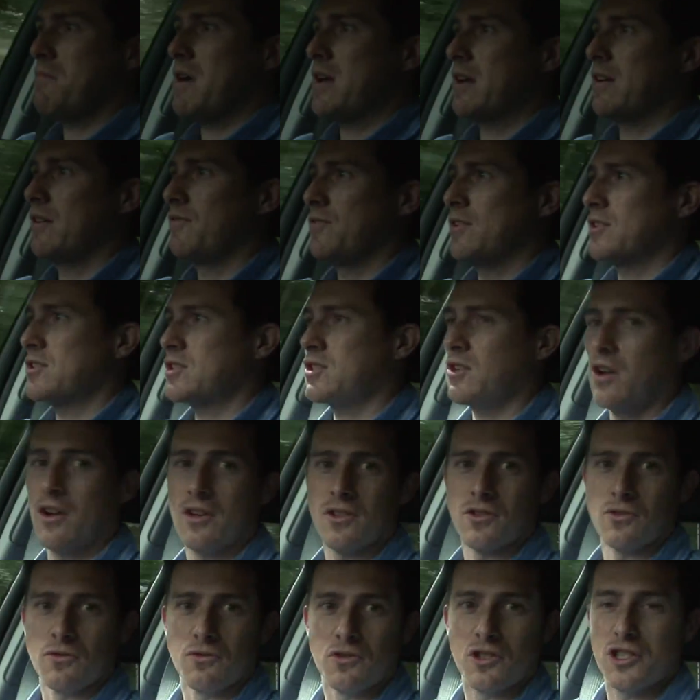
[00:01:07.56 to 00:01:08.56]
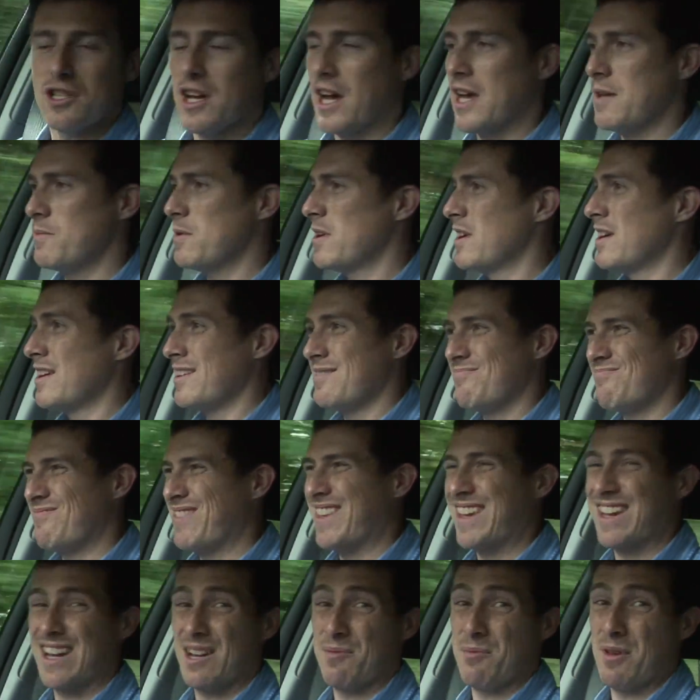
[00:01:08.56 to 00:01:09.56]
matter your size or shape,
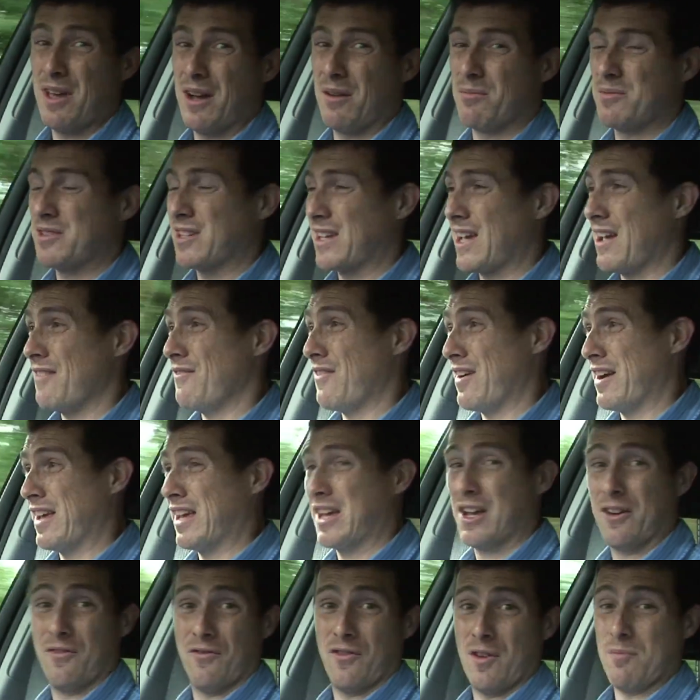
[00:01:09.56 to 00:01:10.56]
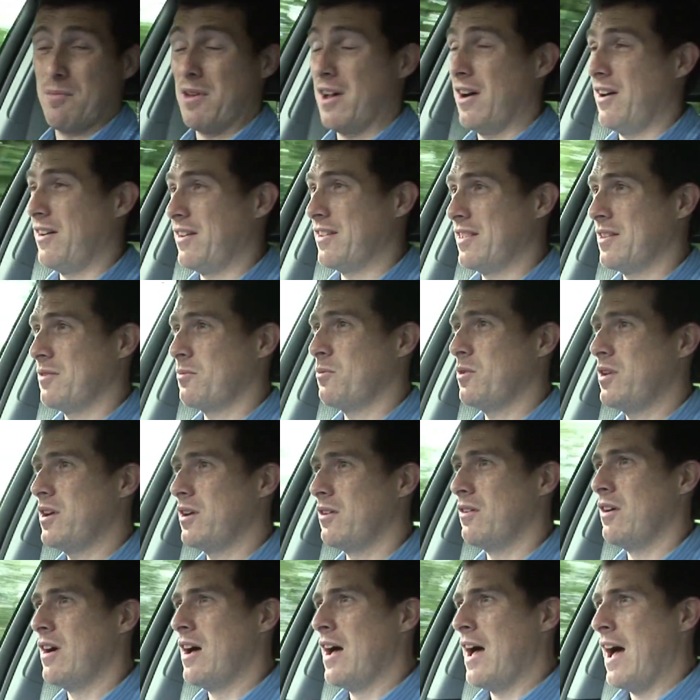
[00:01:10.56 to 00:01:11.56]
you're going to be able to get very comfy behind the
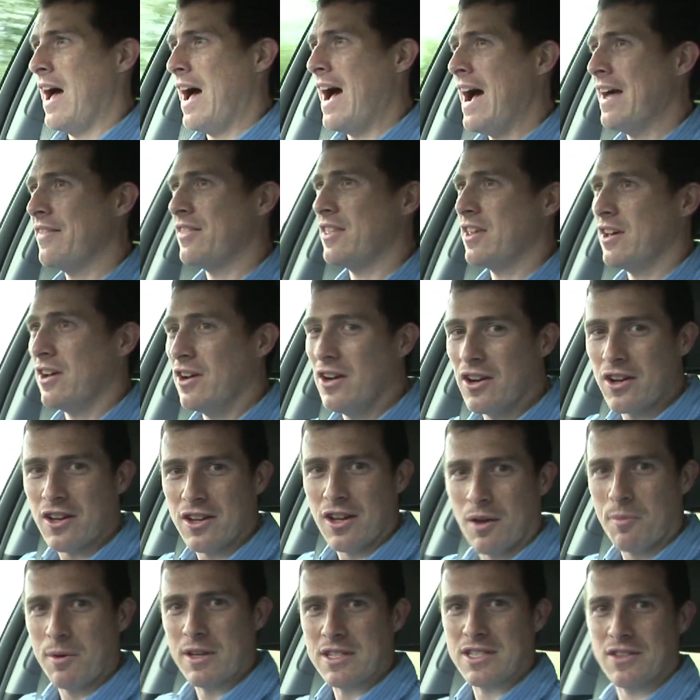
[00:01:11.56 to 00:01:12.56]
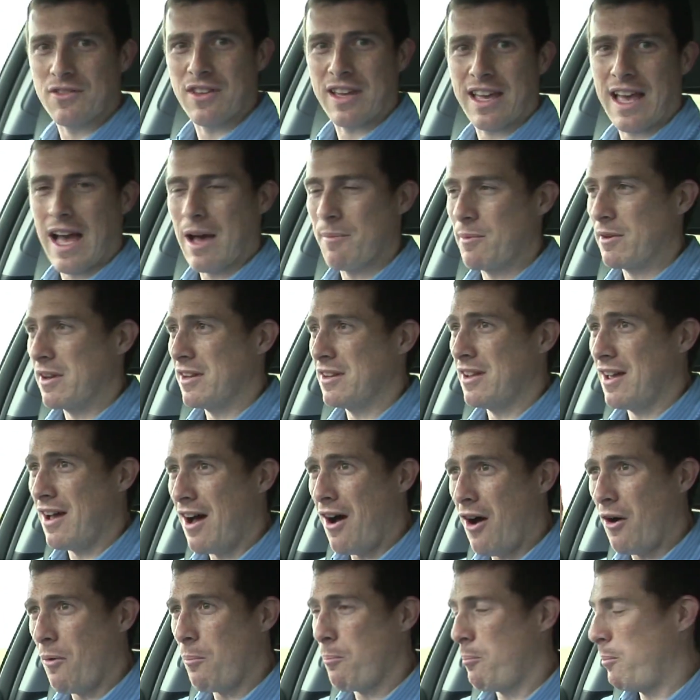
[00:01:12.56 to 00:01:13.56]
wheel. And the ergonomics of the cabin
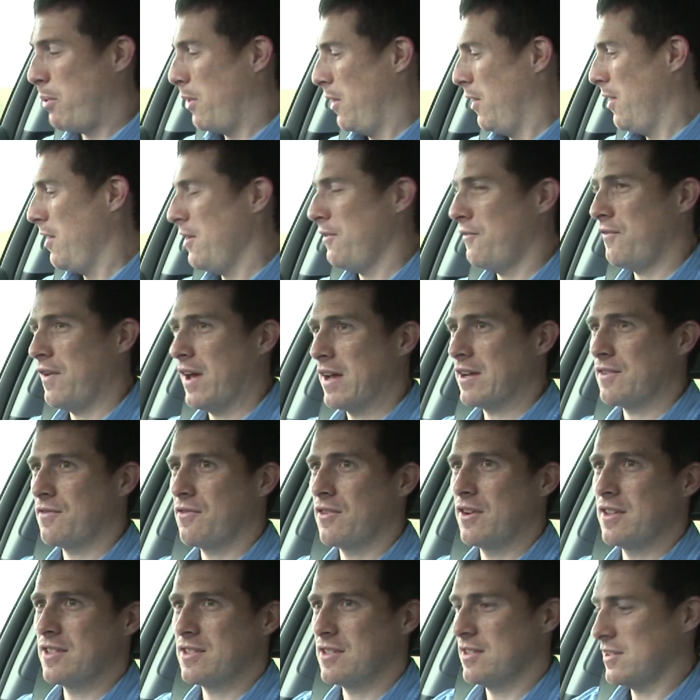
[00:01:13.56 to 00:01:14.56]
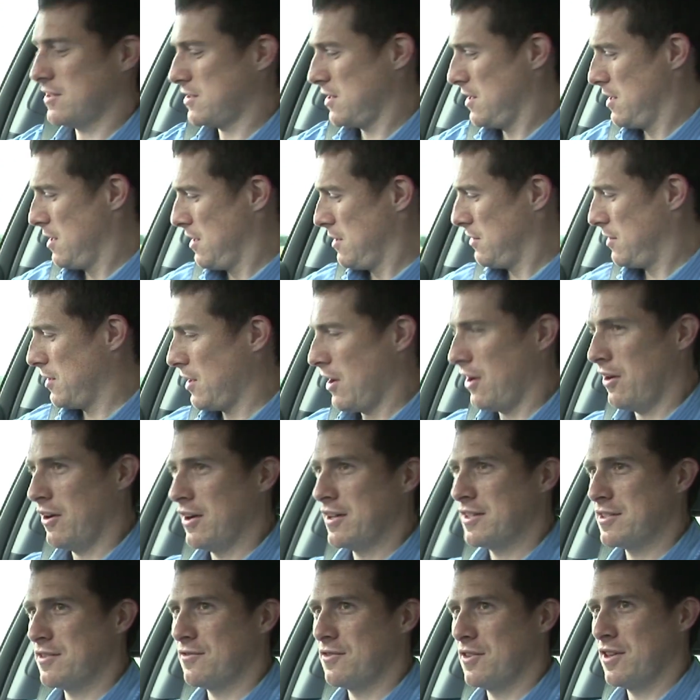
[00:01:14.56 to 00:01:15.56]
are perfect. For instance, the
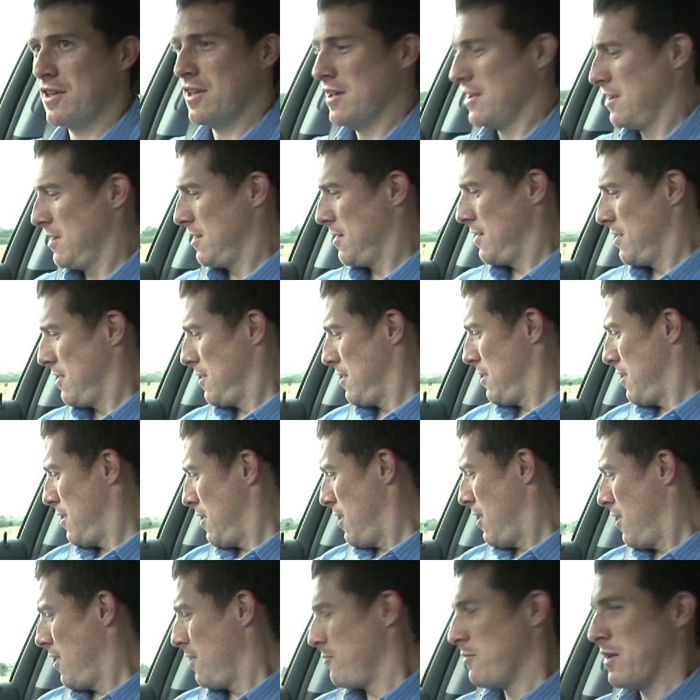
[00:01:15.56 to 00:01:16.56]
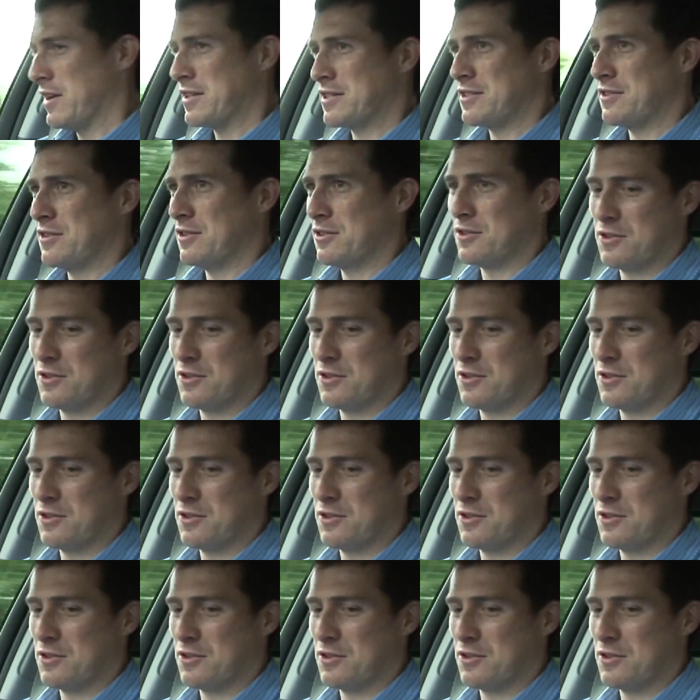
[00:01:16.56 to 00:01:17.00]
height of the armrest in the